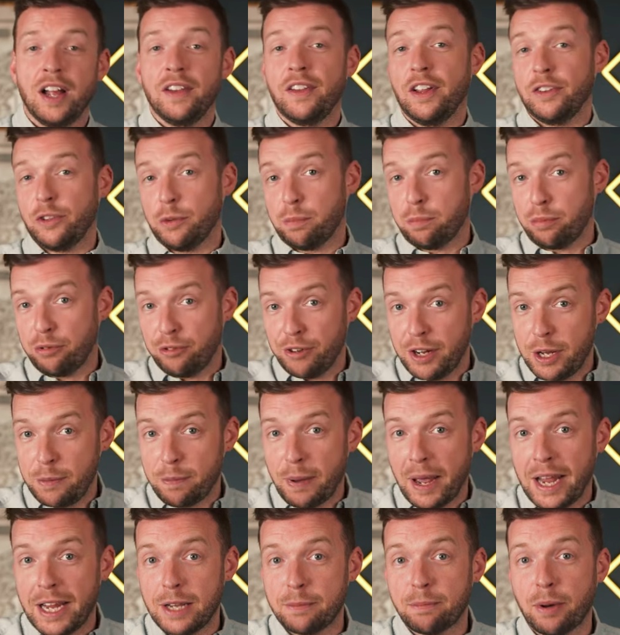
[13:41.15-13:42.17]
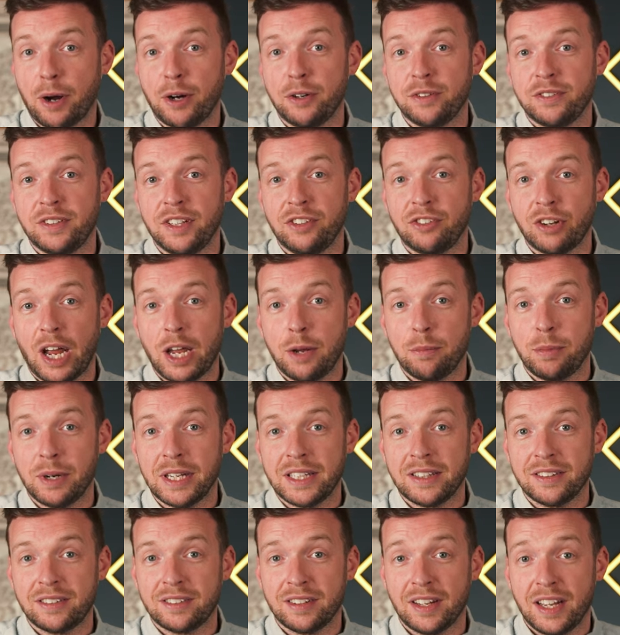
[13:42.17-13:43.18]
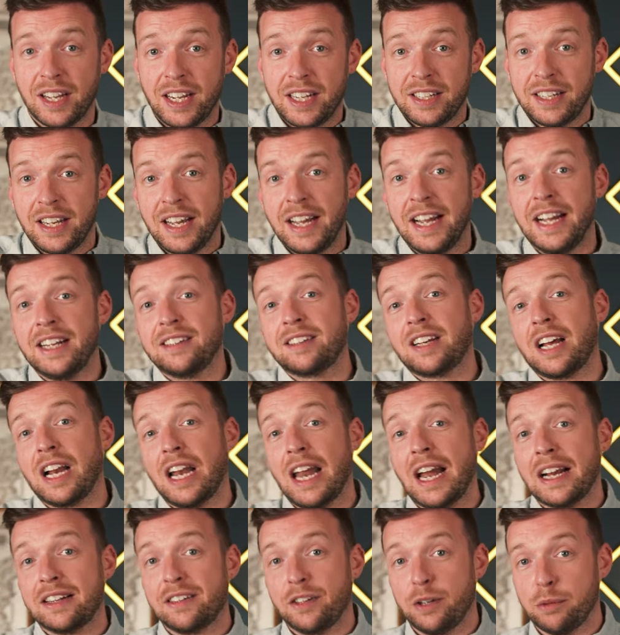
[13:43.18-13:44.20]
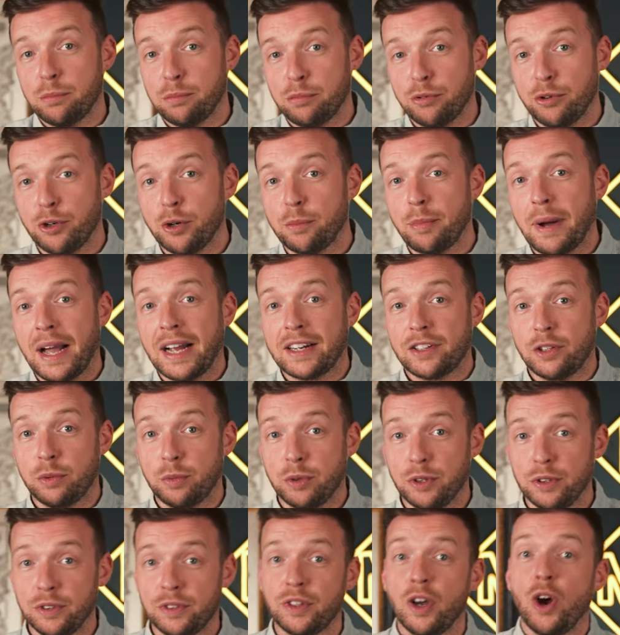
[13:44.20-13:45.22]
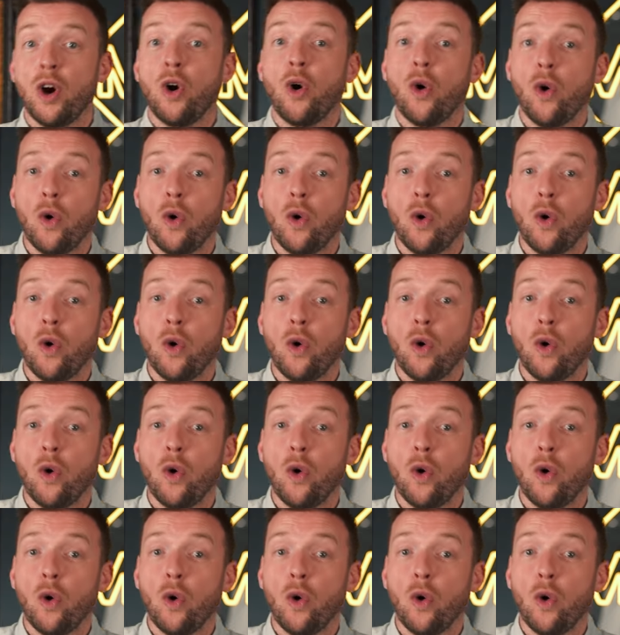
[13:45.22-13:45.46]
there's a prepaid postage label inside, it's collected and brought back to us,